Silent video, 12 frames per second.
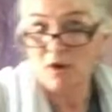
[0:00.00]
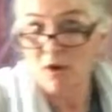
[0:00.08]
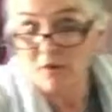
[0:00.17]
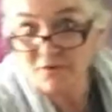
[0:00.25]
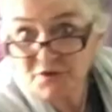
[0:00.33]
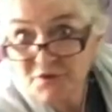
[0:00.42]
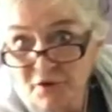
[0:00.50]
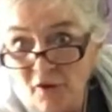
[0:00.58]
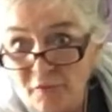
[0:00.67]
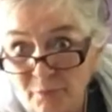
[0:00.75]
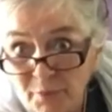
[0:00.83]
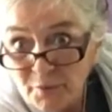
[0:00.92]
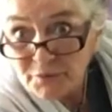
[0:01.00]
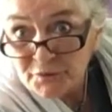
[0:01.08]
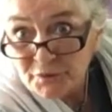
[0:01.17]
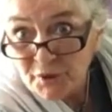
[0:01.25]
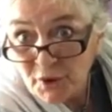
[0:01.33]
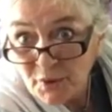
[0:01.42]
of
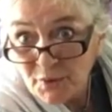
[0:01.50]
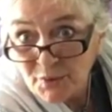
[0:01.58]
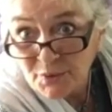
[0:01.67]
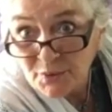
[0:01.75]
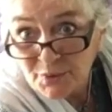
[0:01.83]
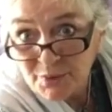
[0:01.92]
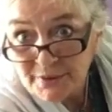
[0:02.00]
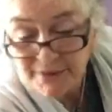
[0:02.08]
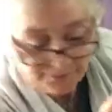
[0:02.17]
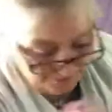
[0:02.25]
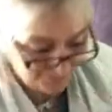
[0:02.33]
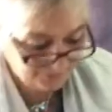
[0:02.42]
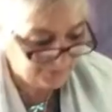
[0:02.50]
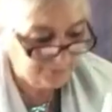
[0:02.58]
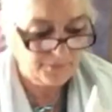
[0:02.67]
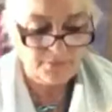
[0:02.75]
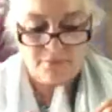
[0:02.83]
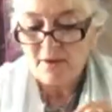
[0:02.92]
Softpot Gold.
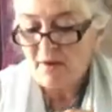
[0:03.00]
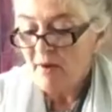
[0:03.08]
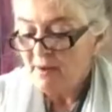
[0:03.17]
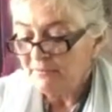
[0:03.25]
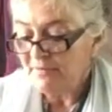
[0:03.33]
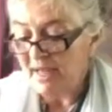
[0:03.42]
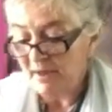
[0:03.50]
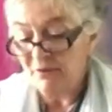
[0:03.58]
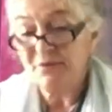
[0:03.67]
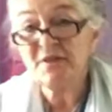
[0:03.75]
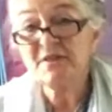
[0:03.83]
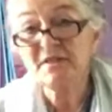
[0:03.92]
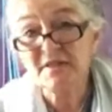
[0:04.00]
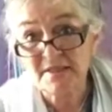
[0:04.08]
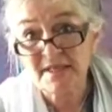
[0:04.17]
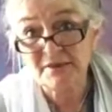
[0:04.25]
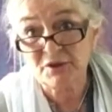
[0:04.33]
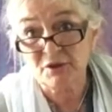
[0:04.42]
Now, this is
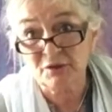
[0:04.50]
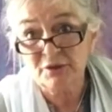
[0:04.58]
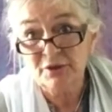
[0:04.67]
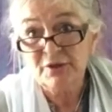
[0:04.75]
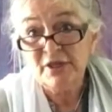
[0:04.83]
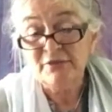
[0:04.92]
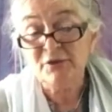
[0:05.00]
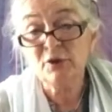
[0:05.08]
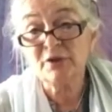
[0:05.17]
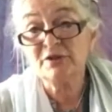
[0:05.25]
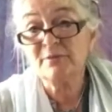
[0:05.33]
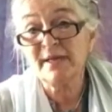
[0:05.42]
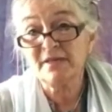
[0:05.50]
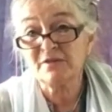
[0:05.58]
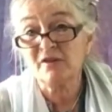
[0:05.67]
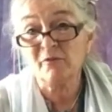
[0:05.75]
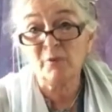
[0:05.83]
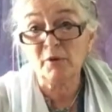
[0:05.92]
essential. If you're going to make a
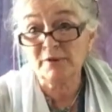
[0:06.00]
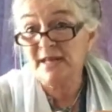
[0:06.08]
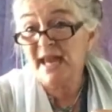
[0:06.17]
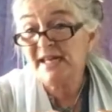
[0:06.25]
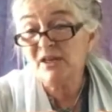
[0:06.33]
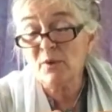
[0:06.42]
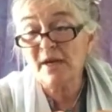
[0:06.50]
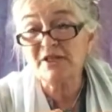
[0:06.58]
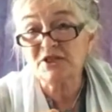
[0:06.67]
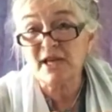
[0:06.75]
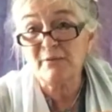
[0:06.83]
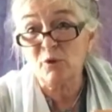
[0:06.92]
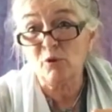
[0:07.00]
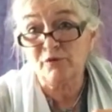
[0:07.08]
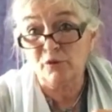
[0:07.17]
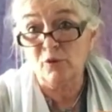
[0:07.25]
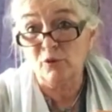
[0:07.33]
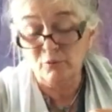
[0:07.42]
soft pot in any way, shape or
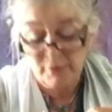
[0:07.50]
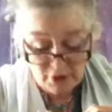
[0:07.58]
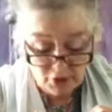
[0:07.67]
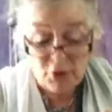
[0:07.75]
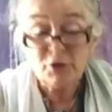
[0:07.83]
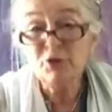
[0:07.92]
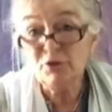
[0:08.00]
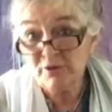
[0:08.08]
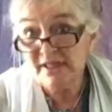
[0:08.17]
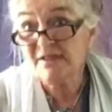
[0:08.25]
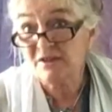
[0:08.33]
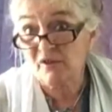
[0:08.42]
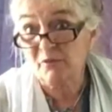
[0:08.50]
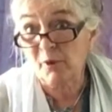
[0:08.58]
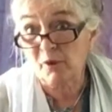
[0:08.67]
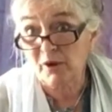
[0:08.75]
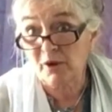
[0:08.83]
form, you need Softpot